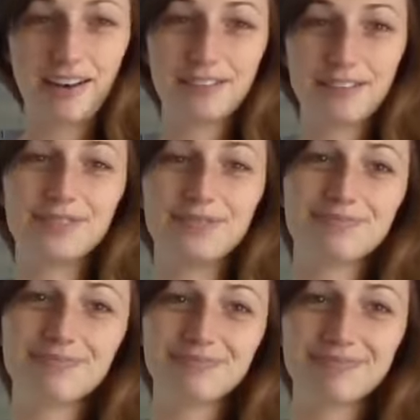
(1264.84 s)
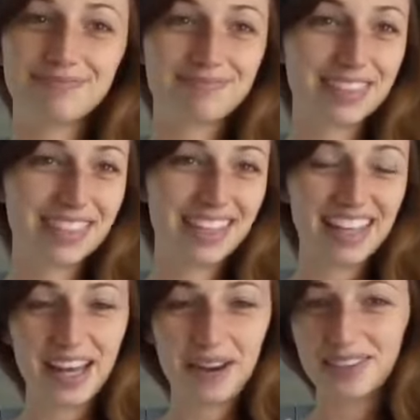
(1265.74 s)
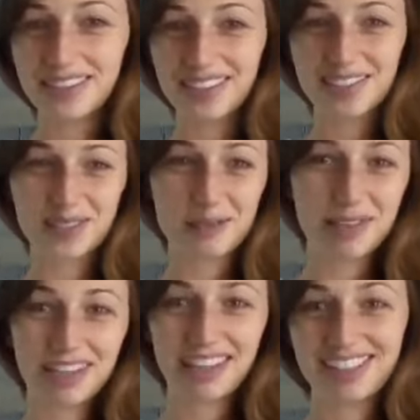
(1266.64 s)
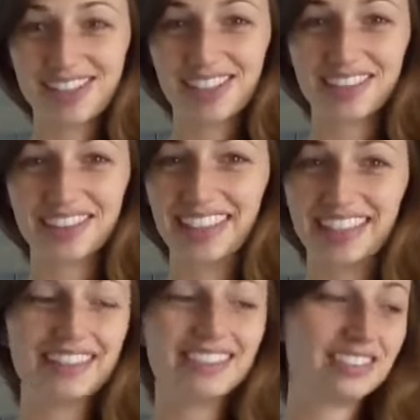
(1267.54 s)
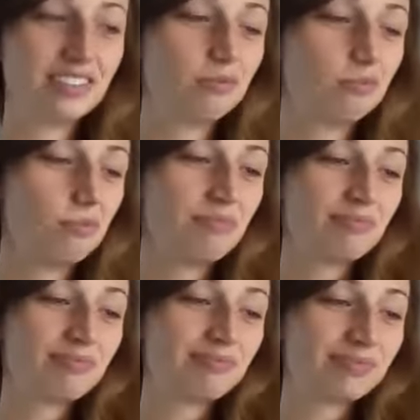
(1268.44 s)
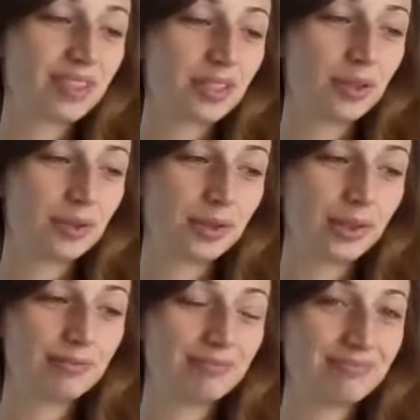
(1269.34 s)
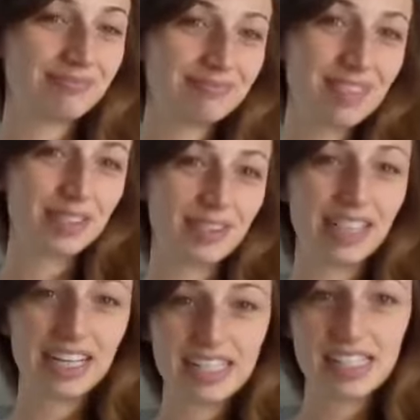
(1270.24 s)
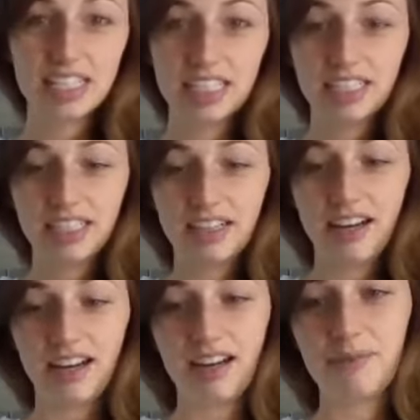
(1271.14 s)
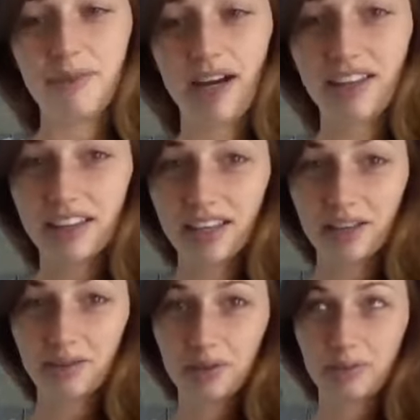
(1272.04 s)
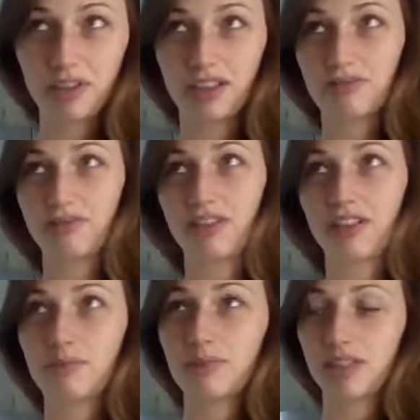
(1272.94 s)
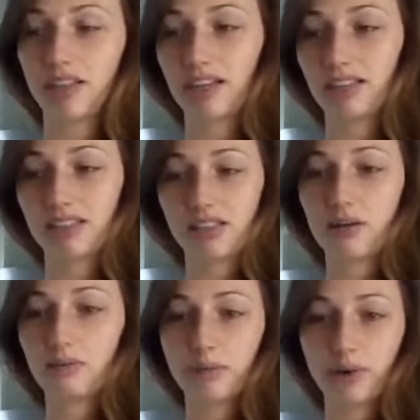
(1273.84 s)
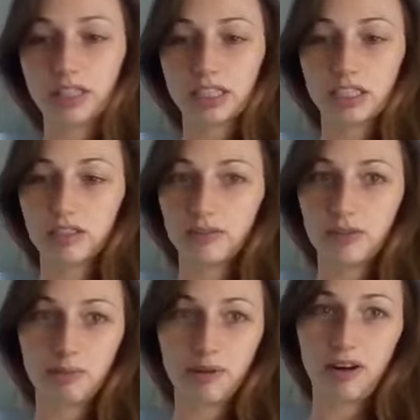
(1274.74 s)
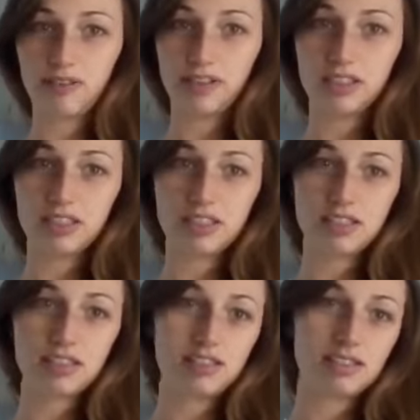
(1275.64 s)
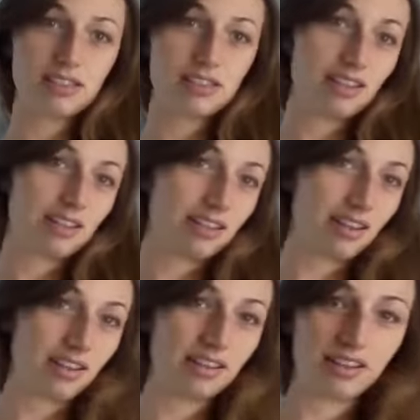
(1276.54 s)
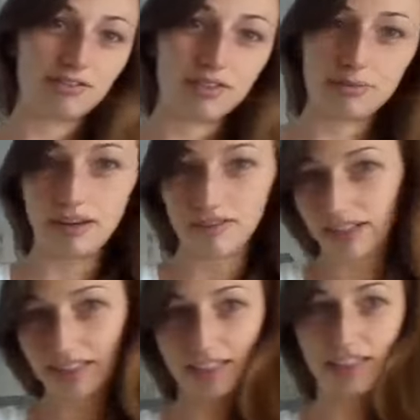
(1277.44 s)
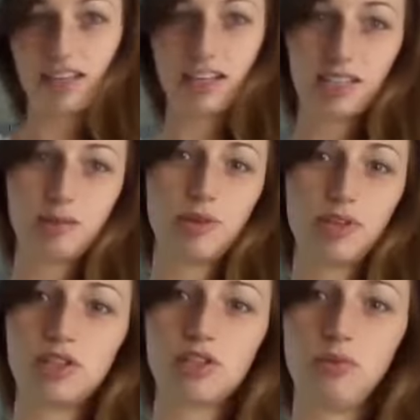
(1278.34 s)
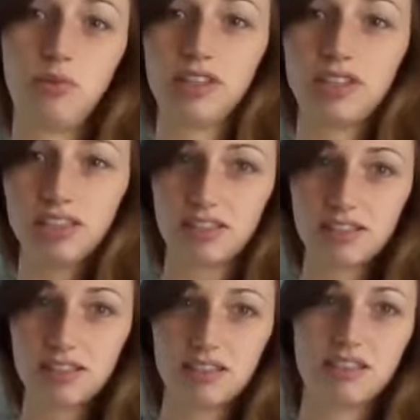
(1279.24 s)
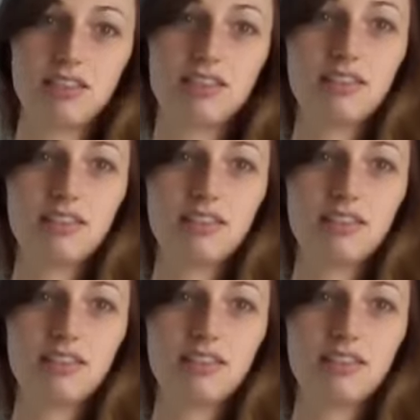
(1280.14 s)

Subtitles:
off. And that would just sort of be internally cool to realize. I think it would be good for them to get some portion of the profits from the devices that it gets put into once it's